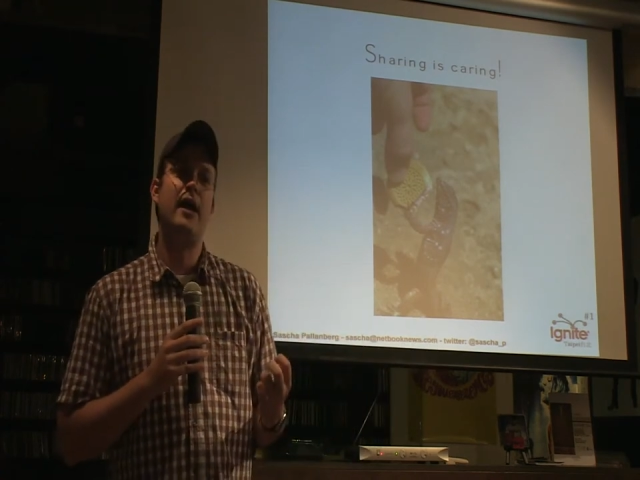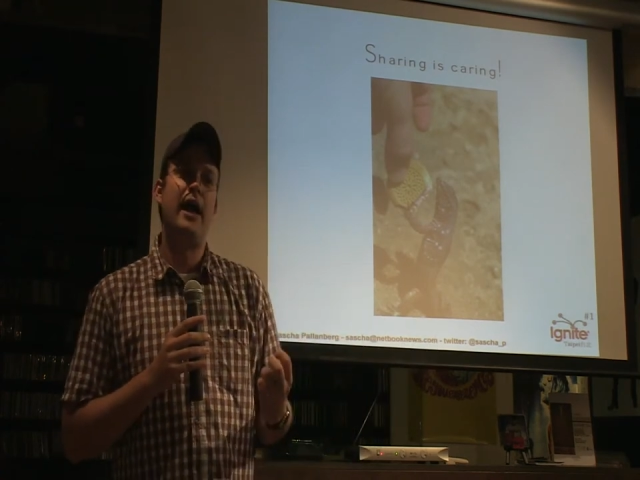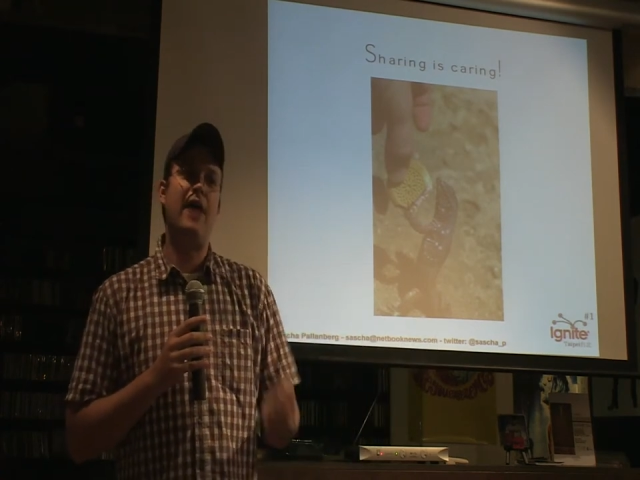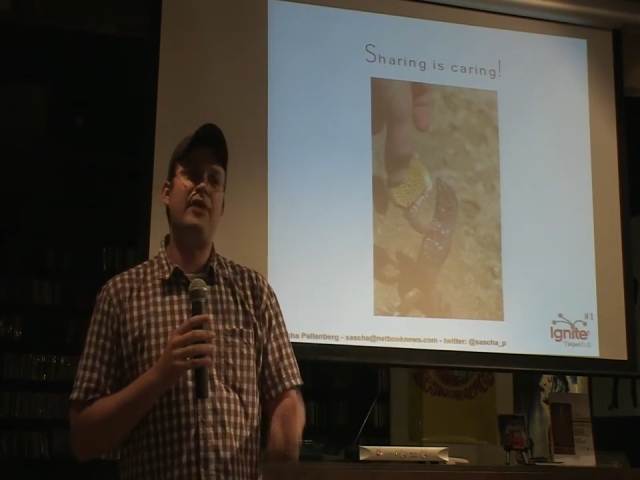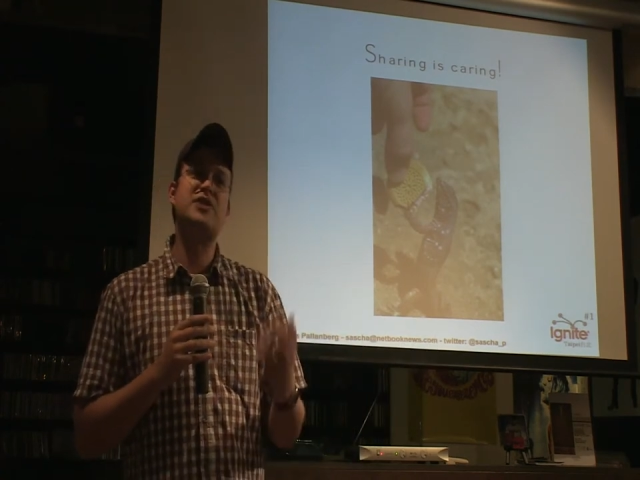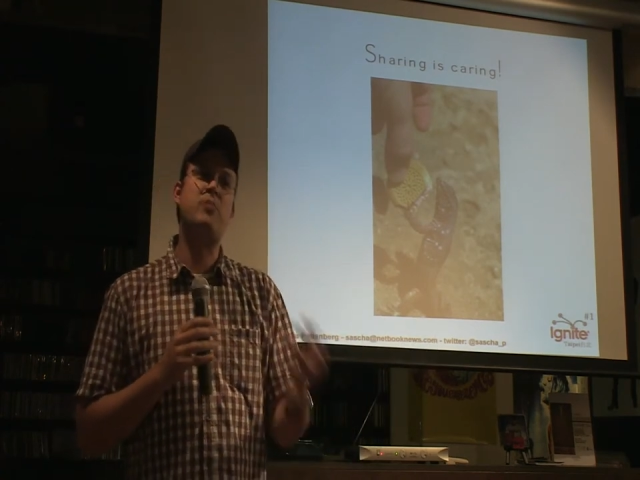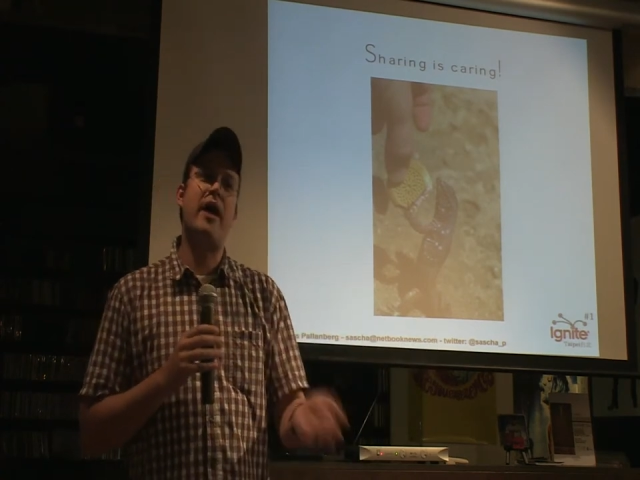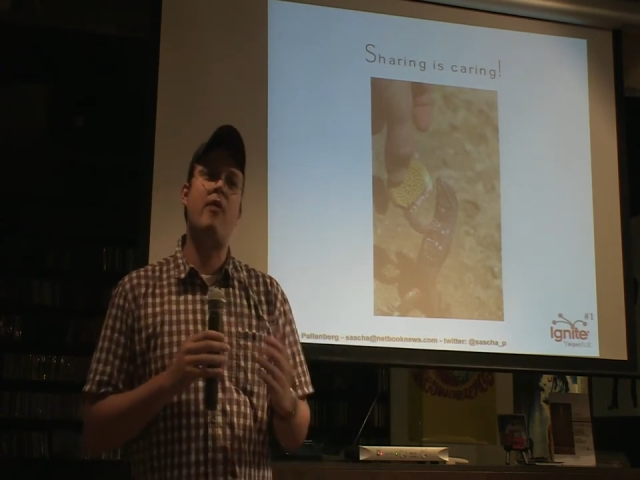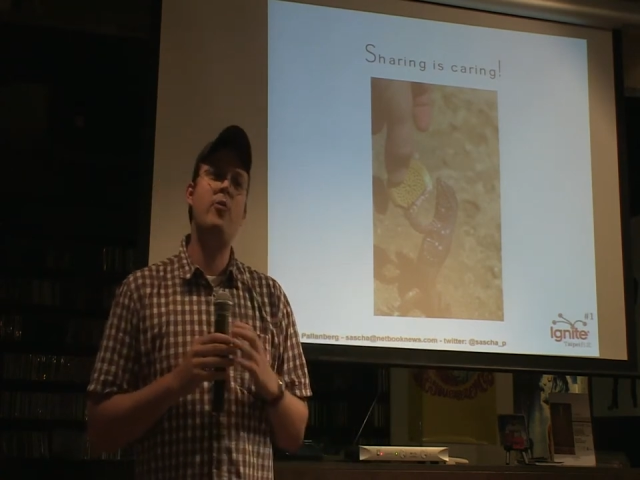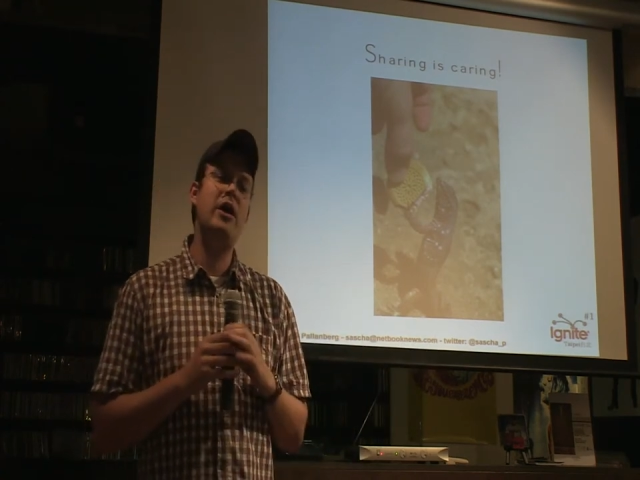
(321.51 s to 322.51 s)
And that's why
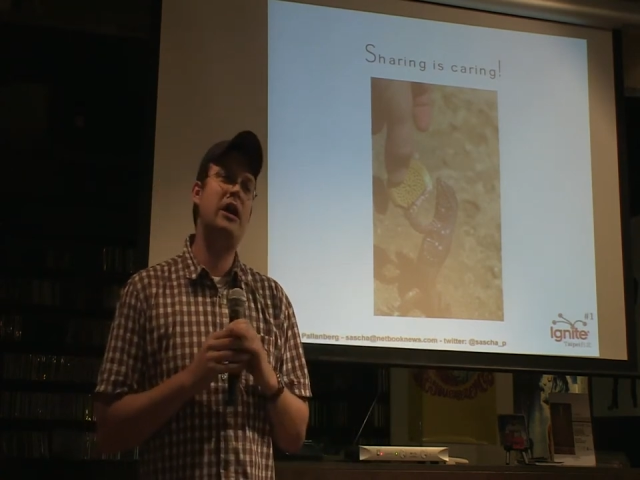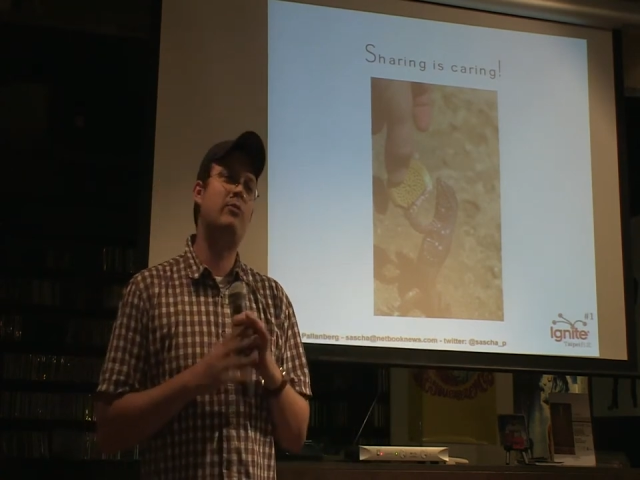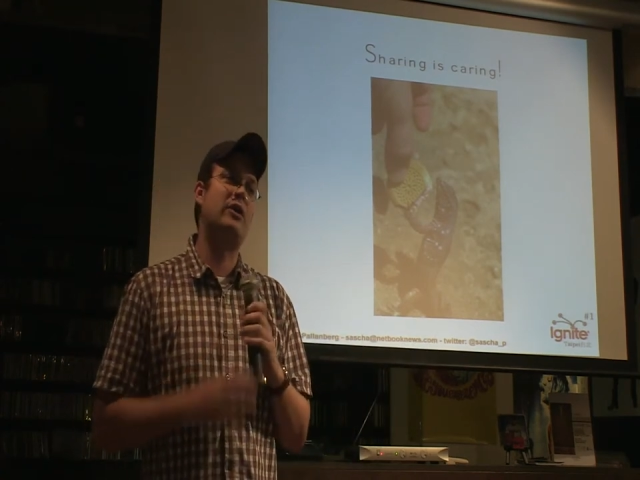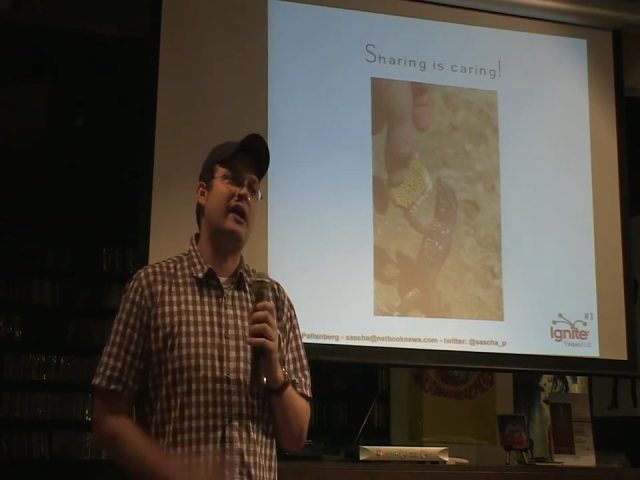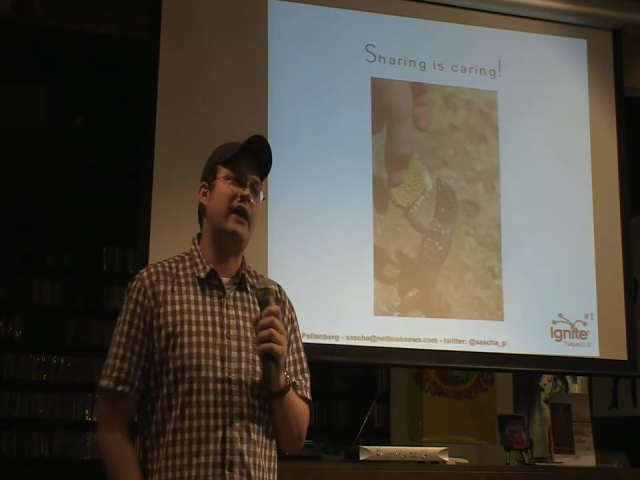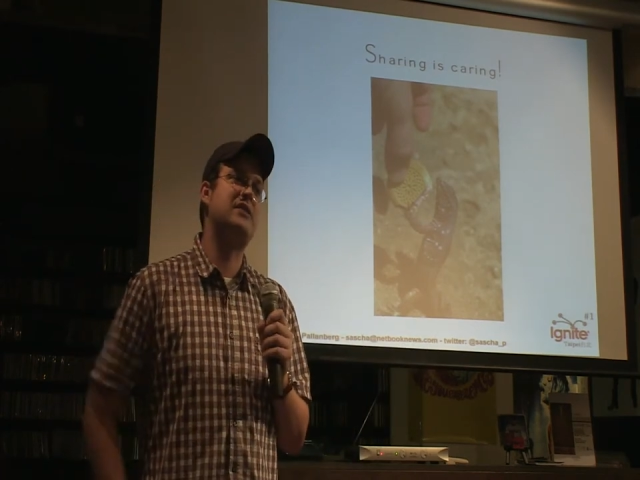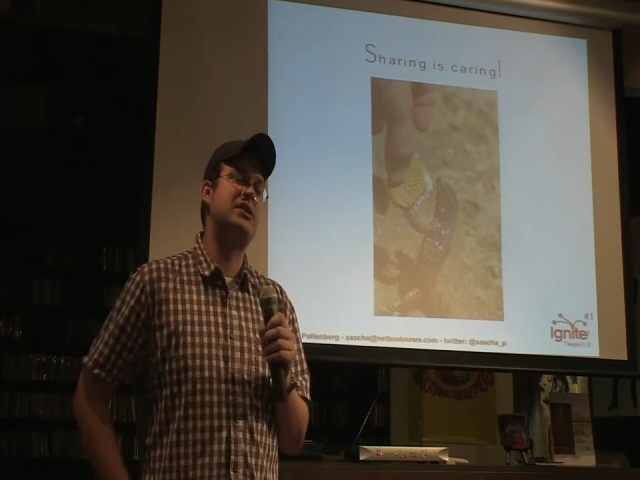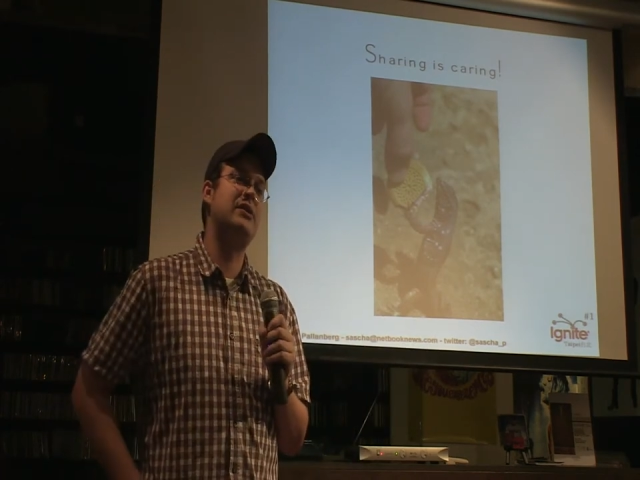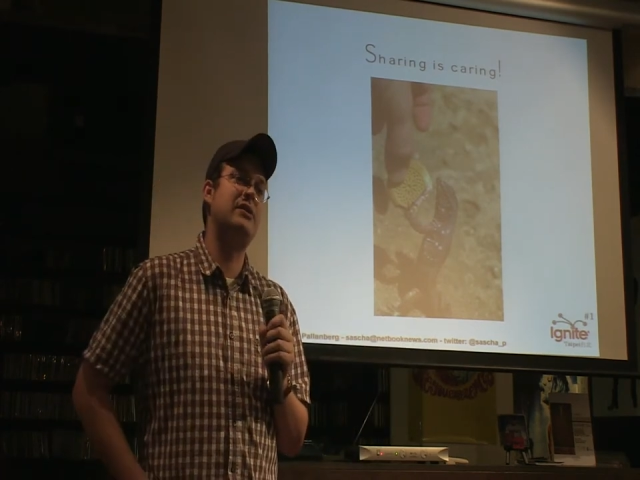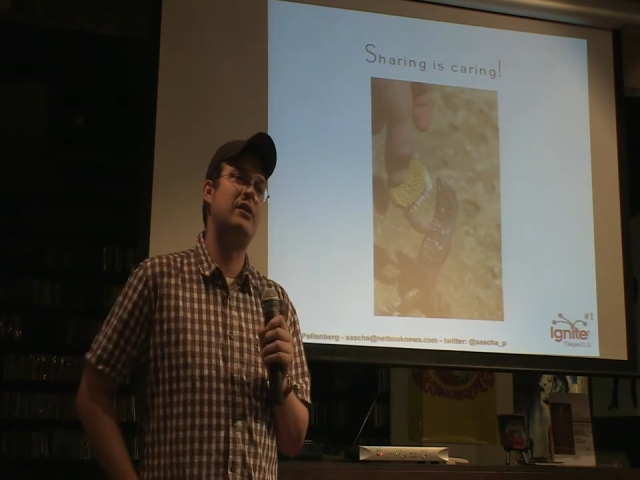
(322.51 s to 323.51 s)
I really would like
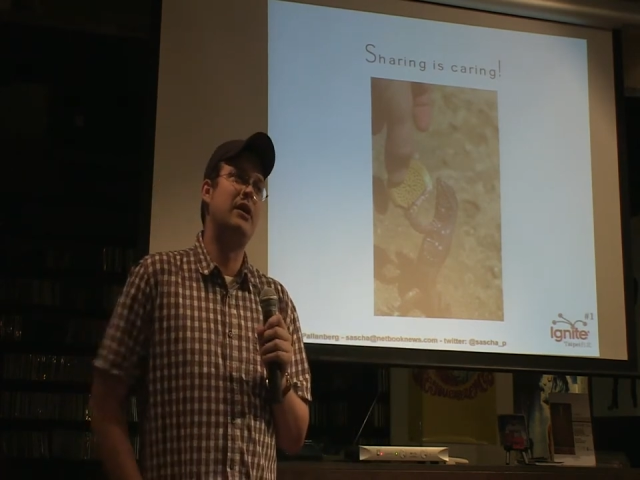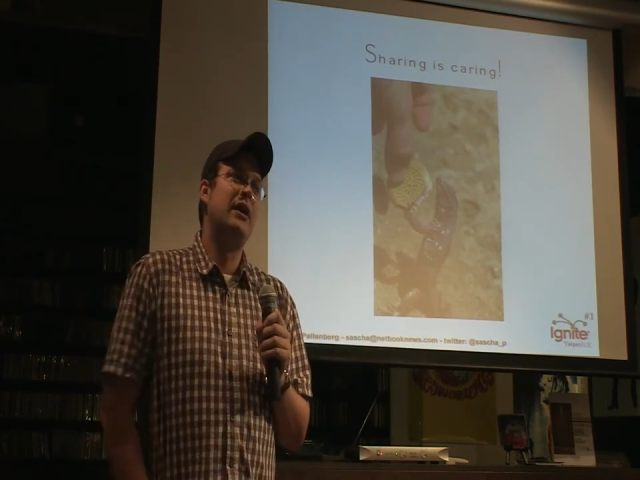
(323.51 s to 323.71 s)
to,